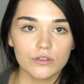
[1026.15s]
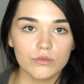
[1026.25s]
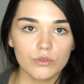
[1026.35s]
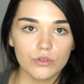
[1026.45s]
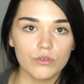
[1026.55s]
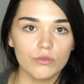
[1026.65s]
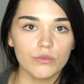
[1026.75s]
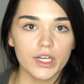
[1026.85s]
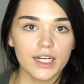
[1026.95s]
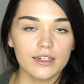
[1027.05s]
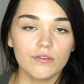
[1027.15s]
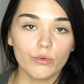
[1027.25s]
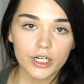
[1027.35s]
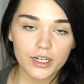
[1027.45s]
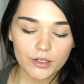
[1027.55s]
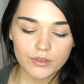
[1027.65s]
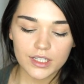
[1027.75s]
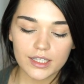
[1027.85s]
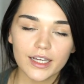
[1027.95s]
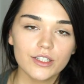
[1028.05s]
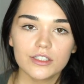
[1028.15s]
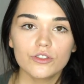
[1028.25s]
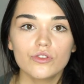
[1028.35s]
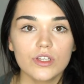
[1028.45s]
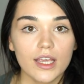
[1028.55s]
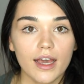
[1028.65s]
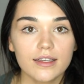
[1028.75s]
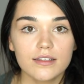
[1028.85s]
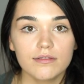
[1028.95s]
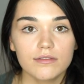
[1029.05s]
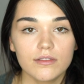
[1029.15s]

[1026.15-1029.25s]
do any kind of workouts, I like just to stay active.